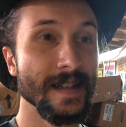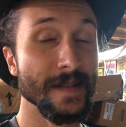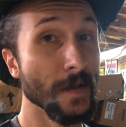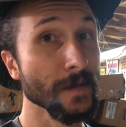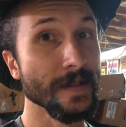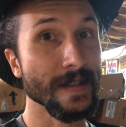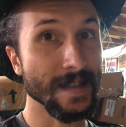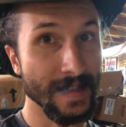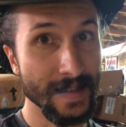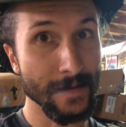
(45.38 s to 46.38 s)
is
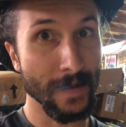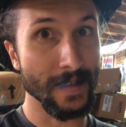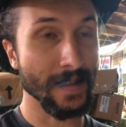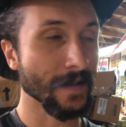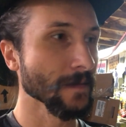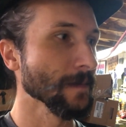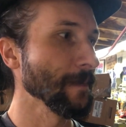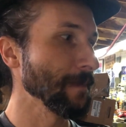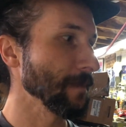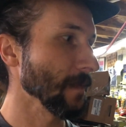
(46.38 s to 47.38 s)
holding it right now
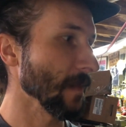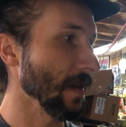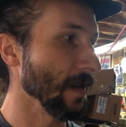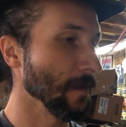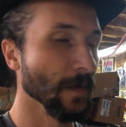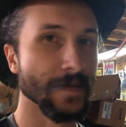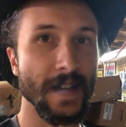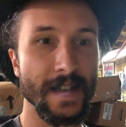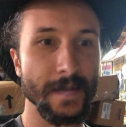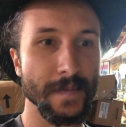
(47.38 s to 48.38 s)
won't
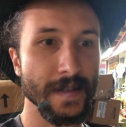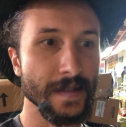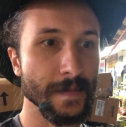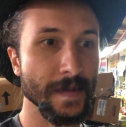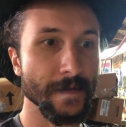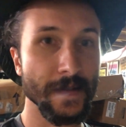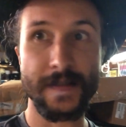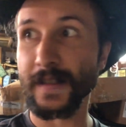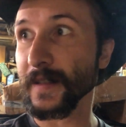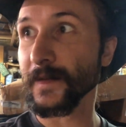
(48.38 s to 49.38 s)
die completely. But
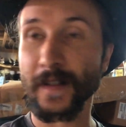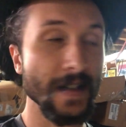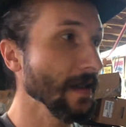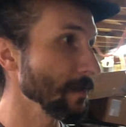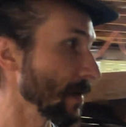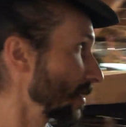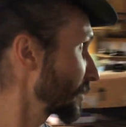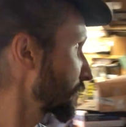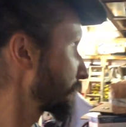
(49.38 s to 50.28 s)
first I need to find my